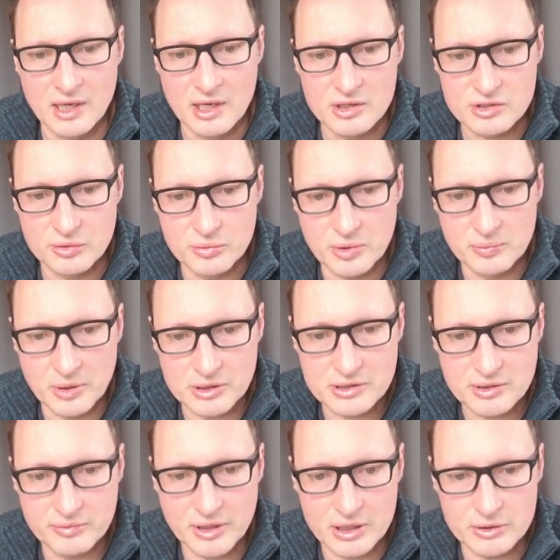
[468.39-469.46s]
So we want
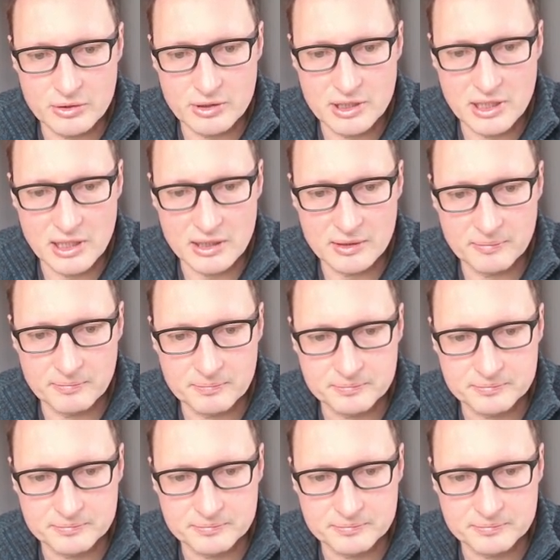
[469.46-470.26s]
a value here,